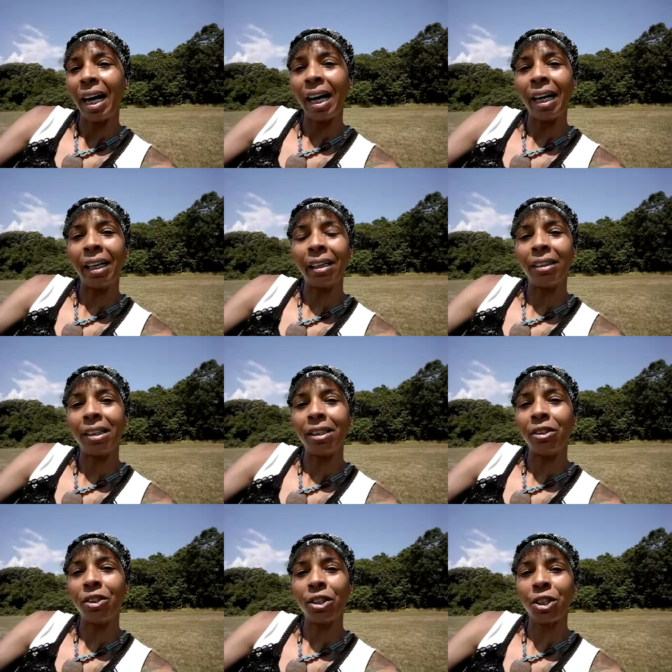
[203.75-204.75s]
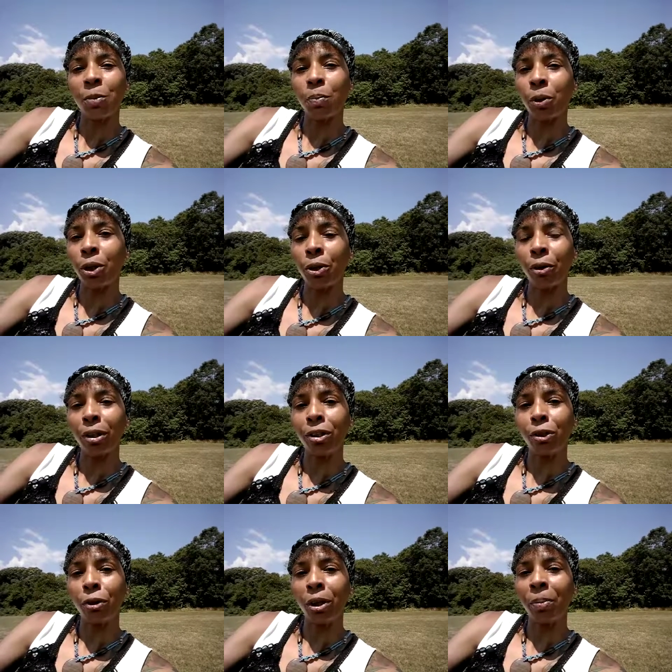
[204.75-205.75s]
and just pure
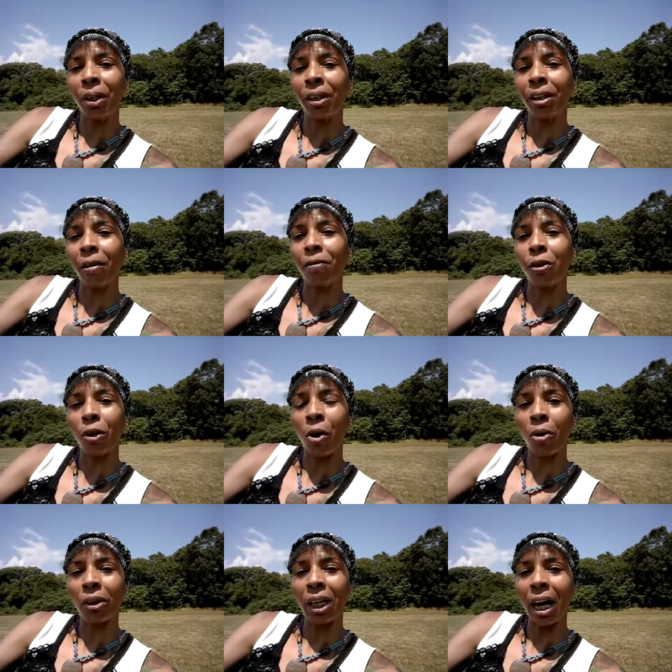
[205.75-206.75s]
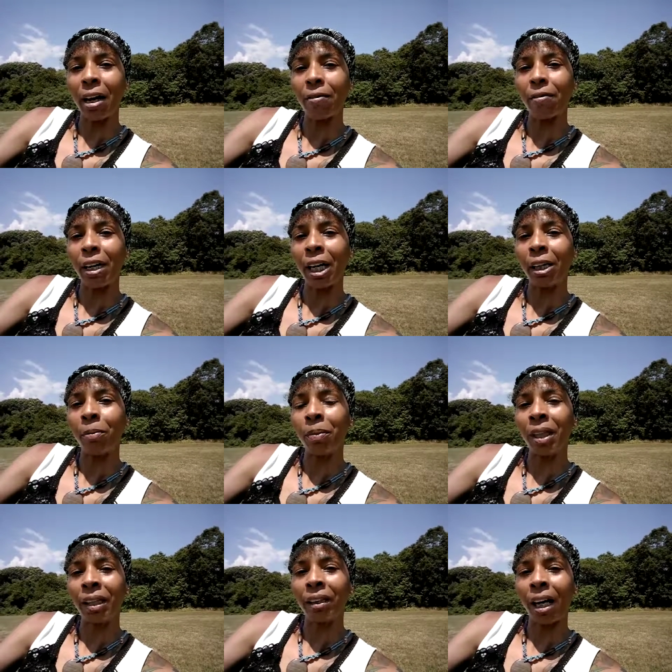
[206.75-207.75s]
enjoyment of your own life and
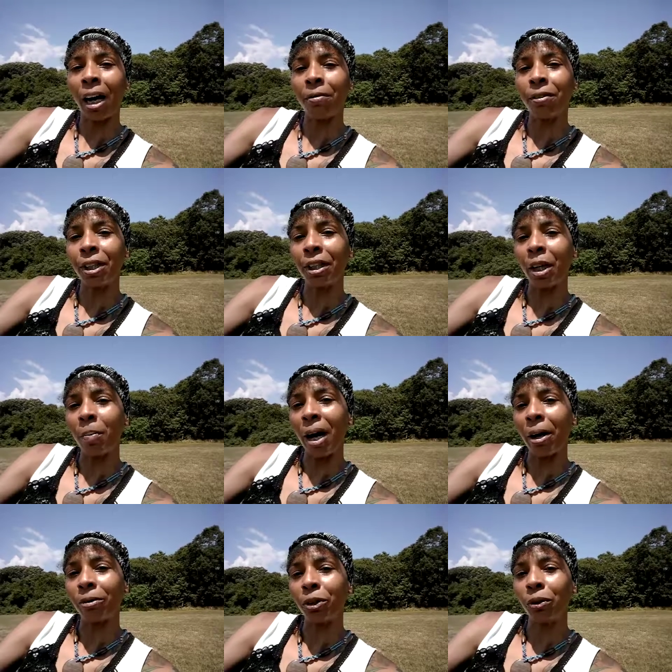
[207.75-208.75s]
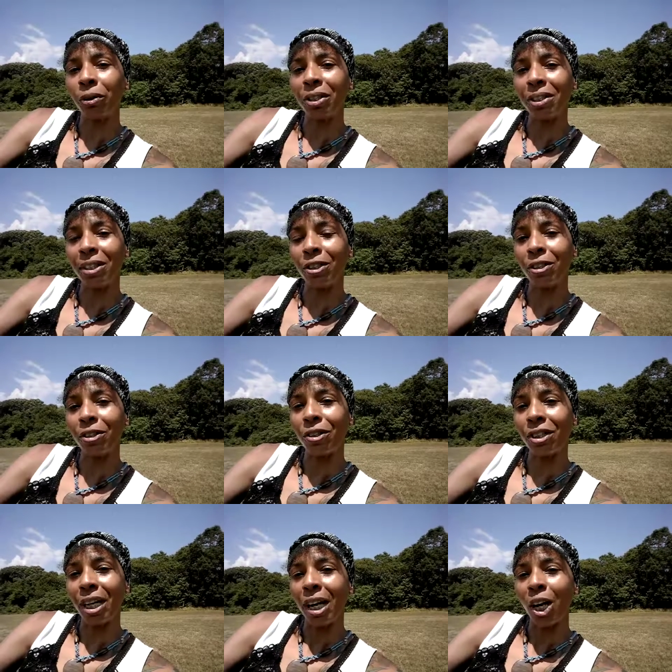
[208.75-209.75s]
being confident about your
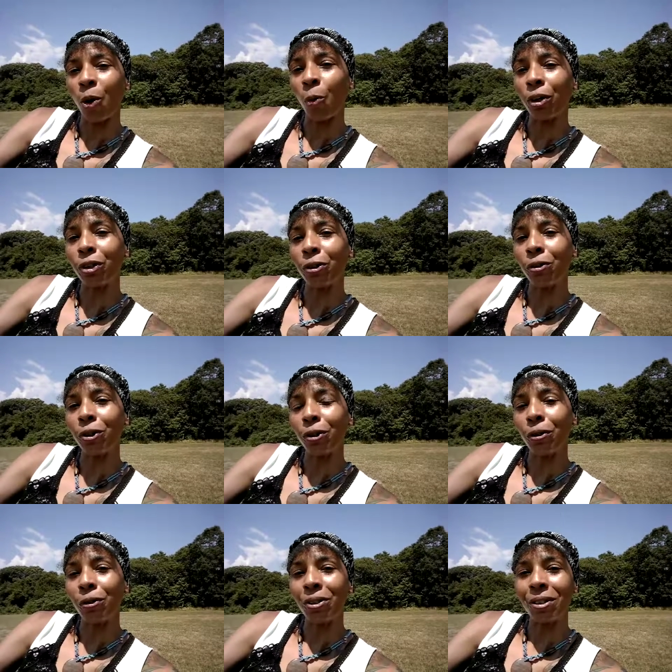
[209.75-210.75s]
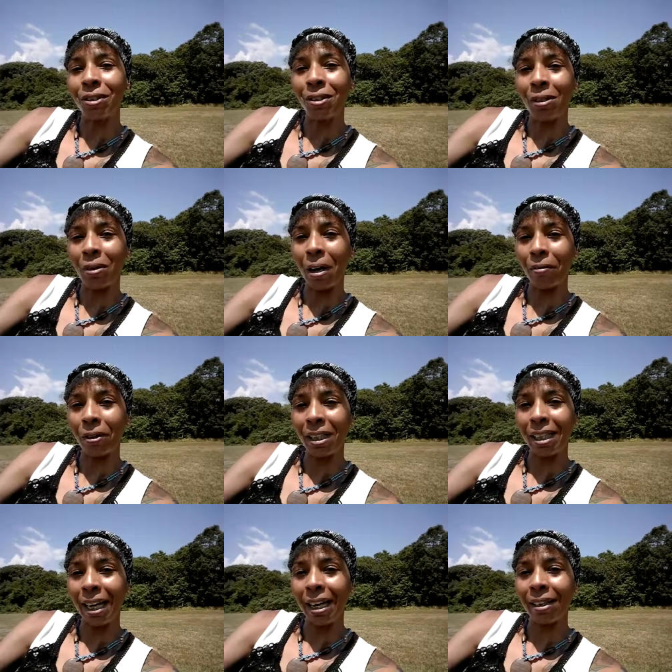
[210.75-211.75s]
decisions and what you choose to do every
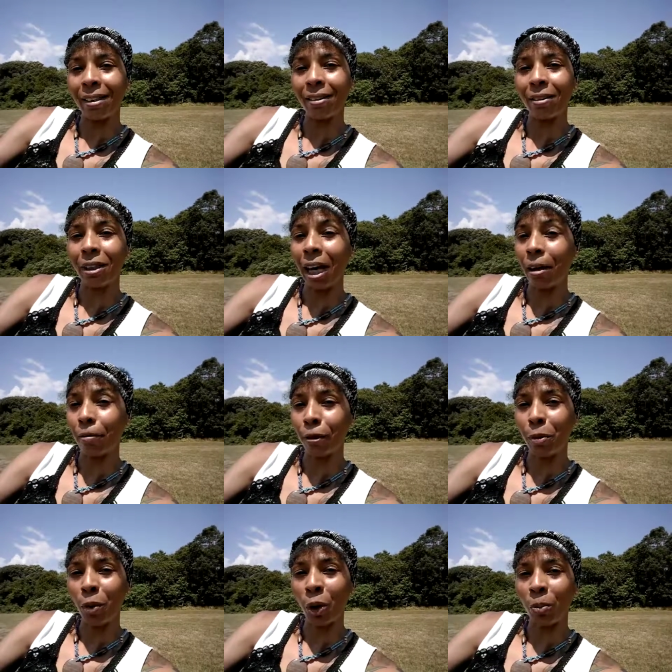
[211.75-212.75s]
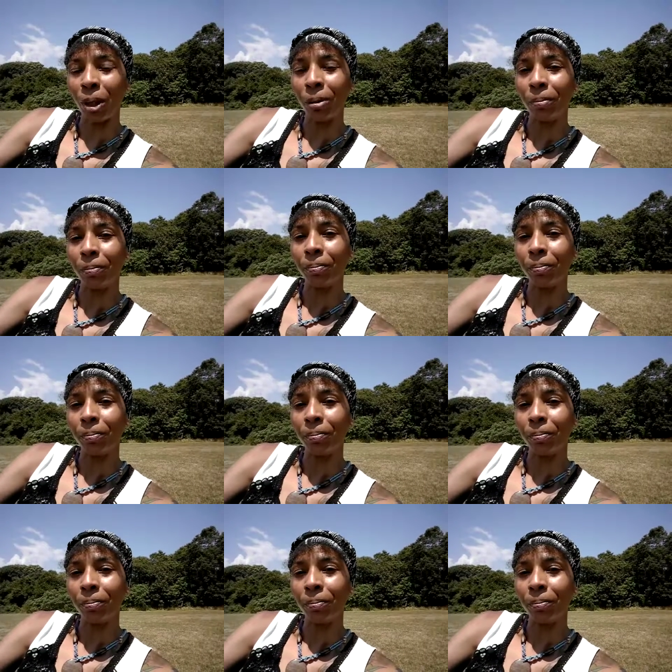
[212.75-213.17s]
day, every moment.